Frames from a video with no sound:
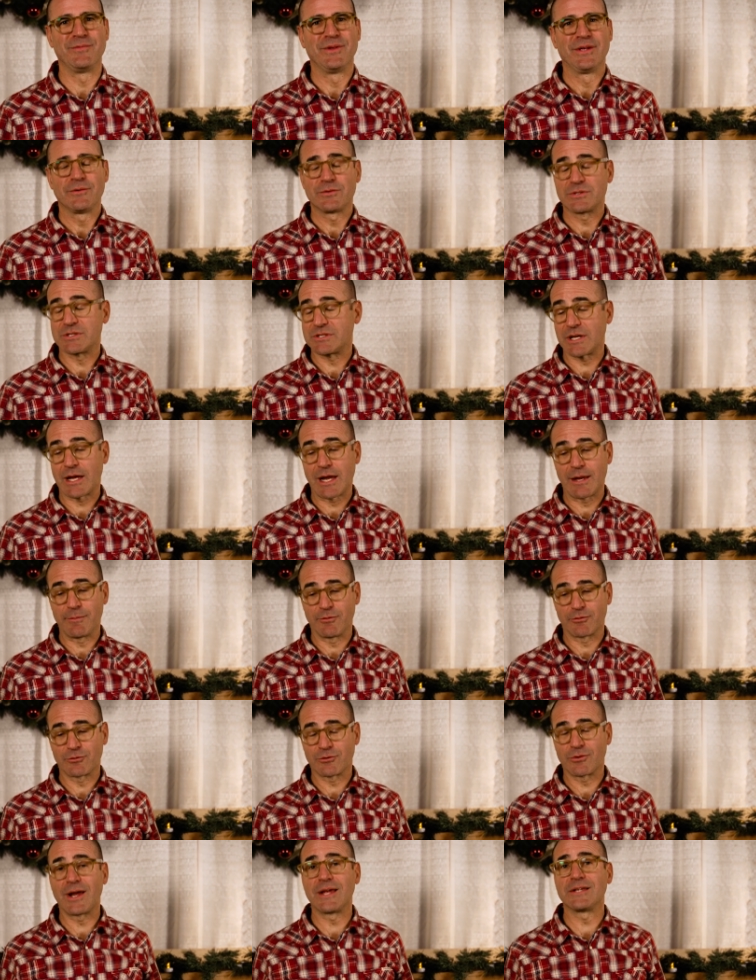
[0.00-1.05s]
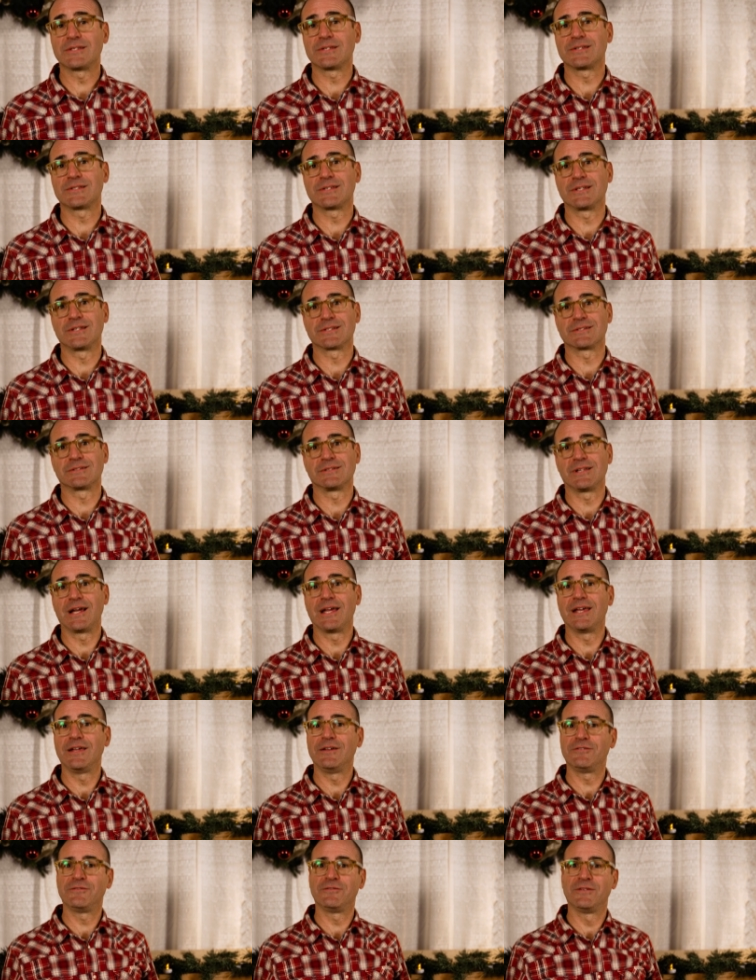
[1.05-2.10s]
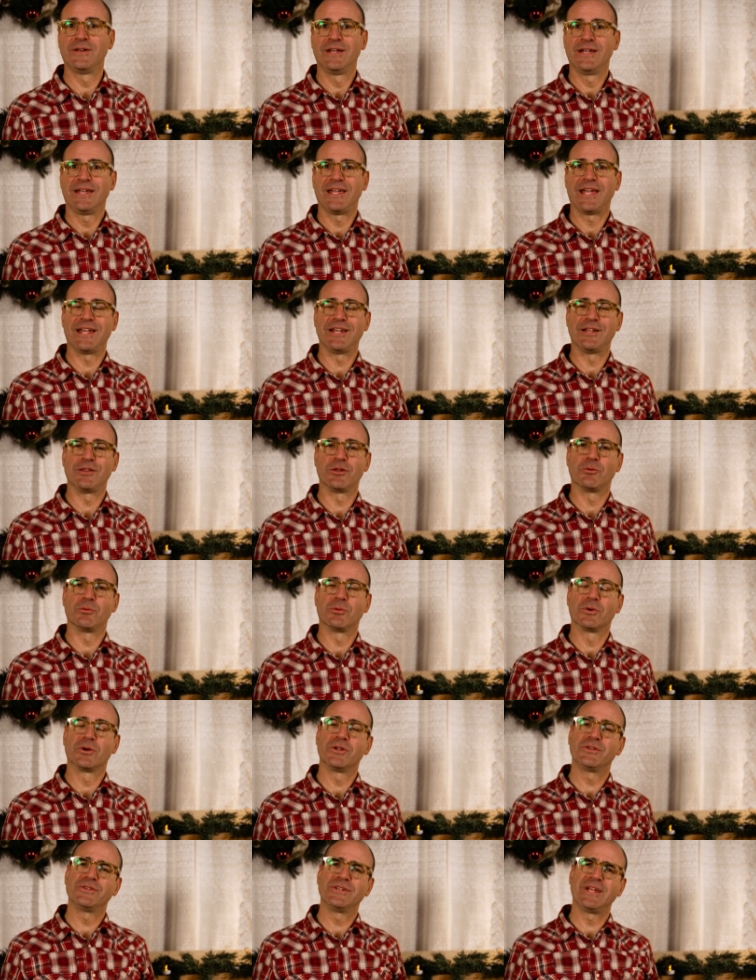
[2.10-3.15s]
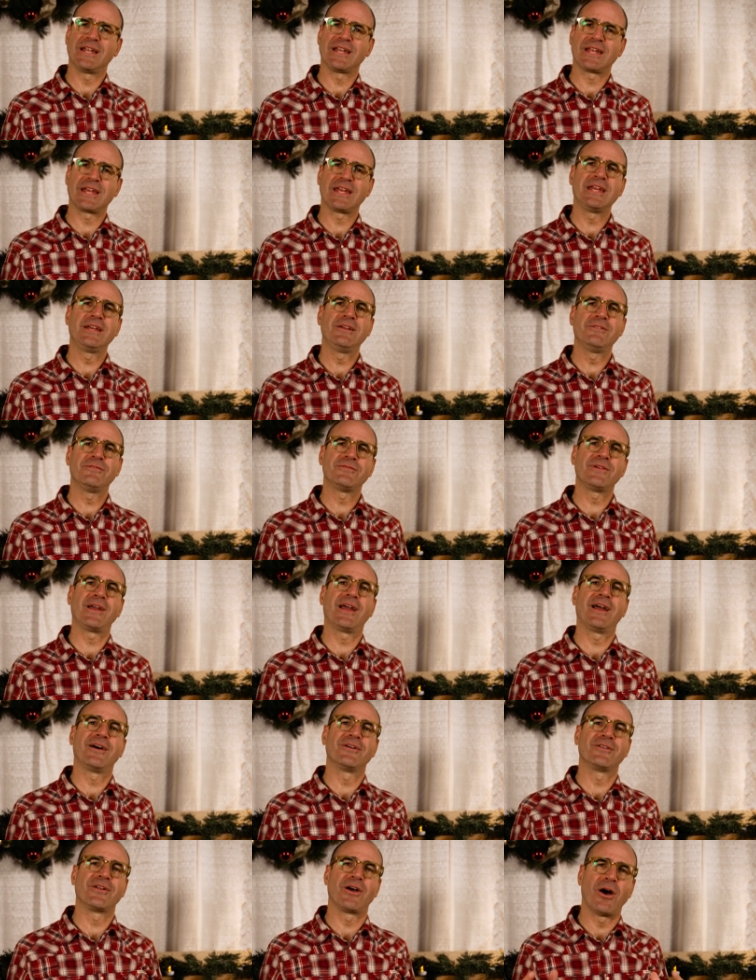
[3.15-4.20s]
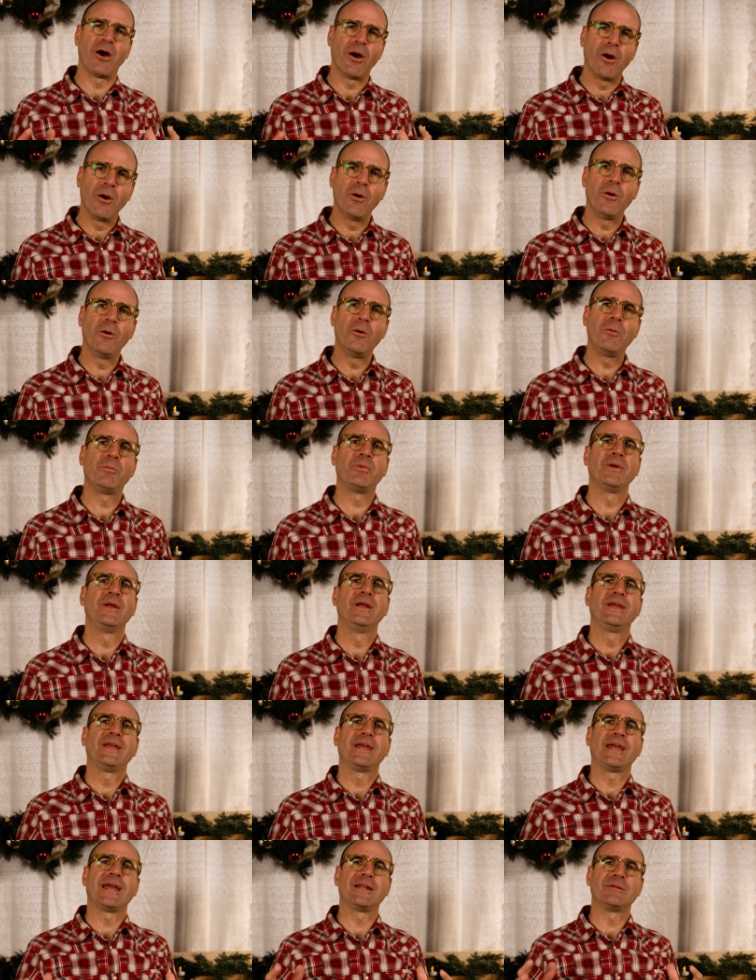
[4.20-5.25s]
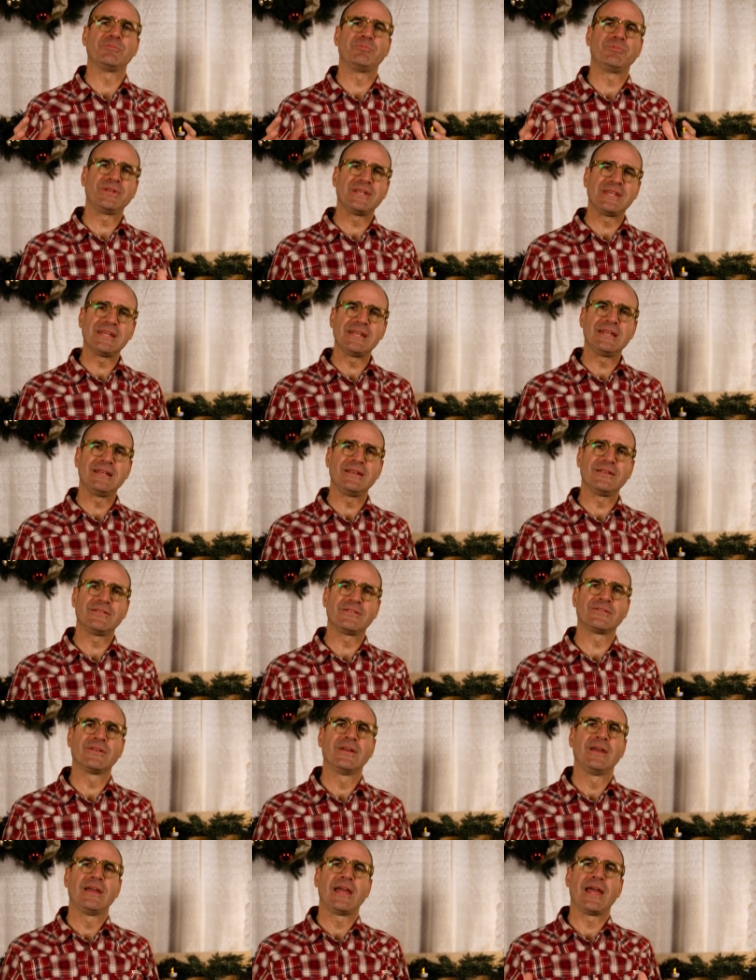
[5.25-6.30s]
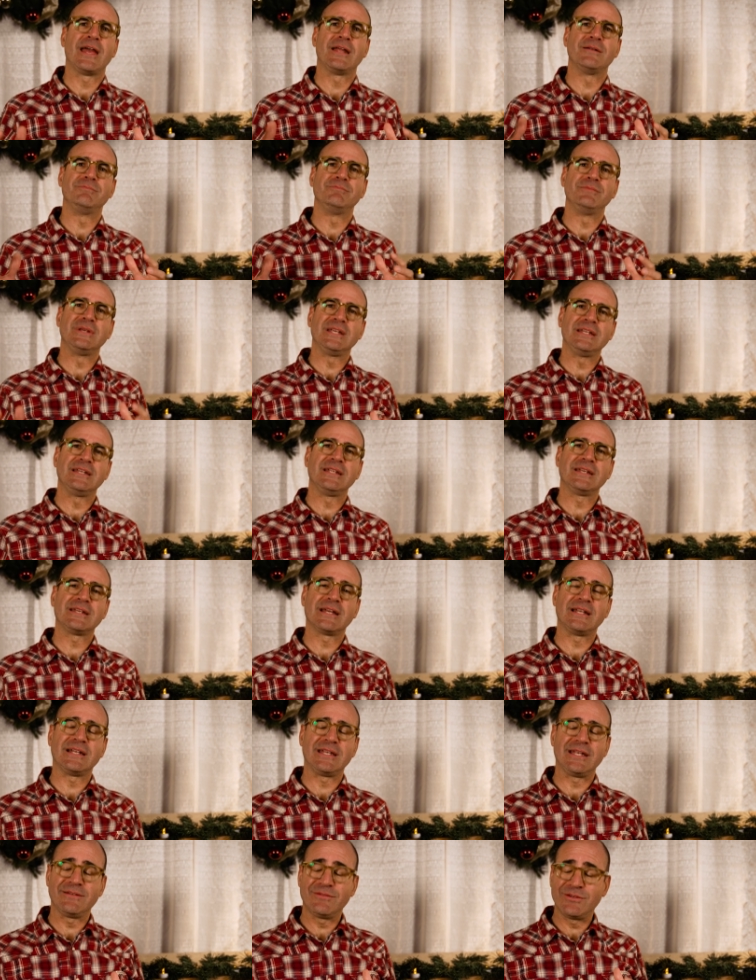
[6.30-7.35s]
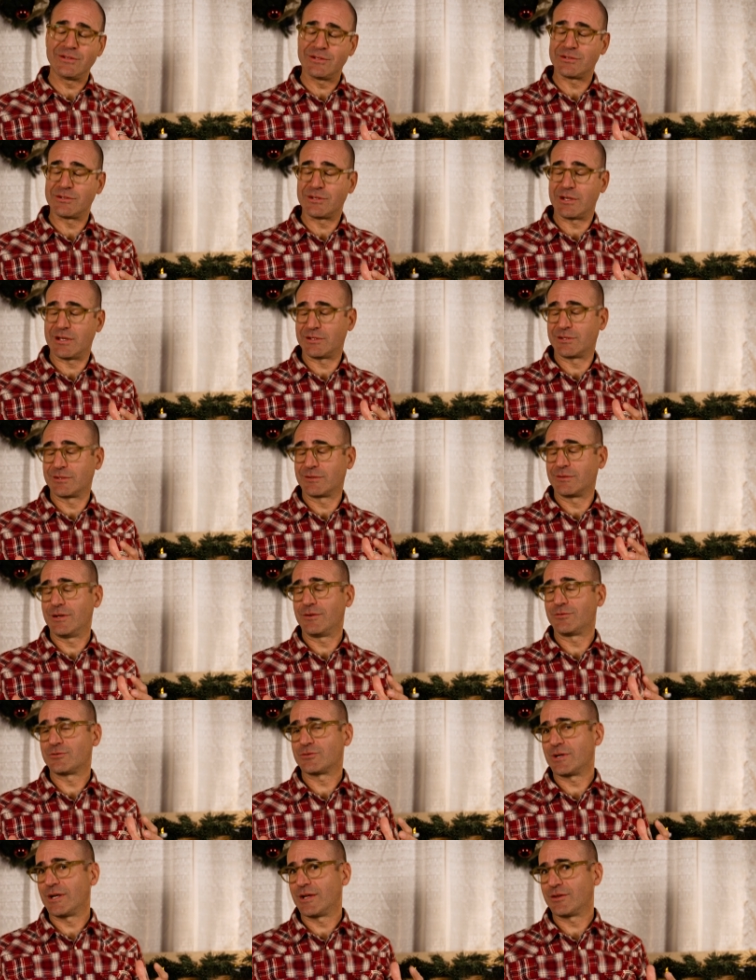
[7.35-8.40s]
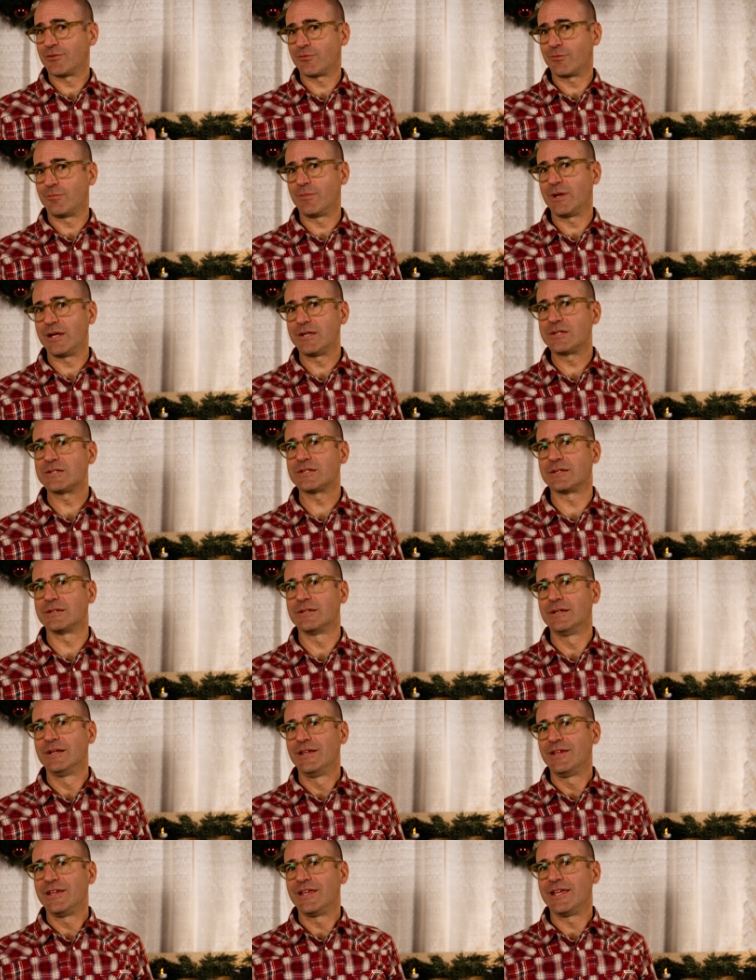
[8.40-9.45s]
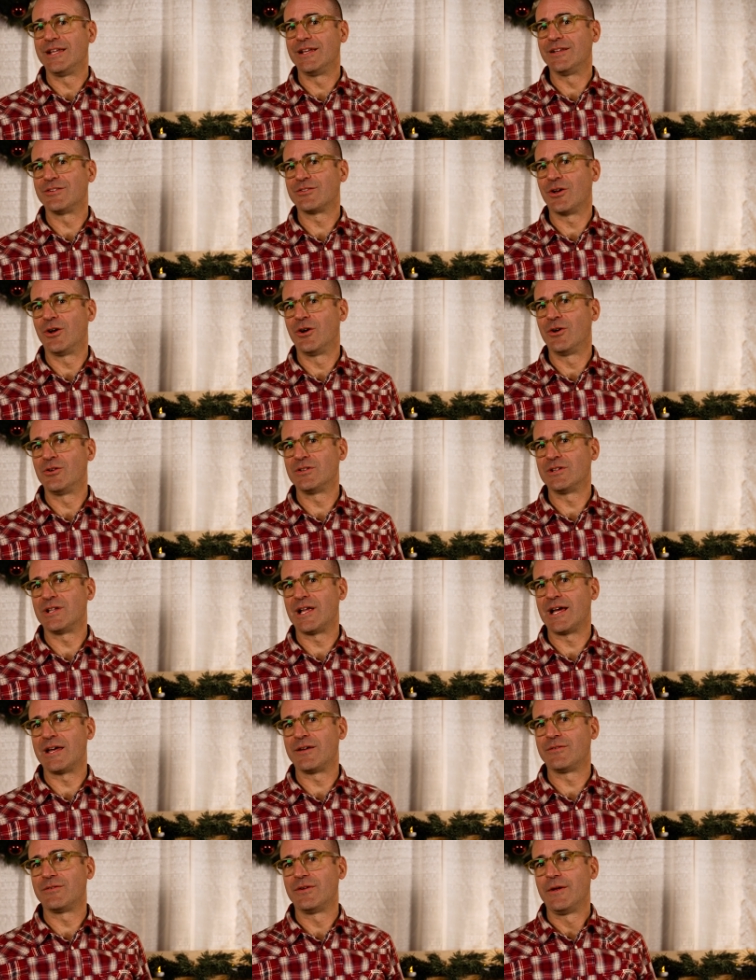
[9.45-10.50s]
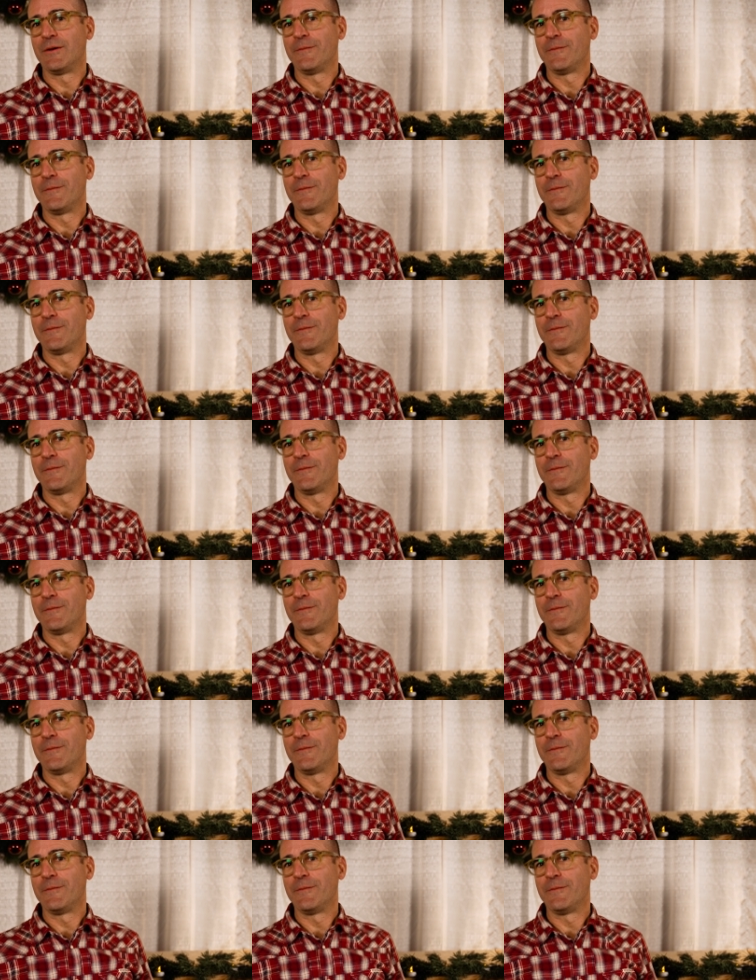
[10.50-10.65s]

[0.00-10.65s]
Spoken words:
It was a time of crisis in his life and in the world, yet he found hope and peace and meaning and even a degree of transformation in his own life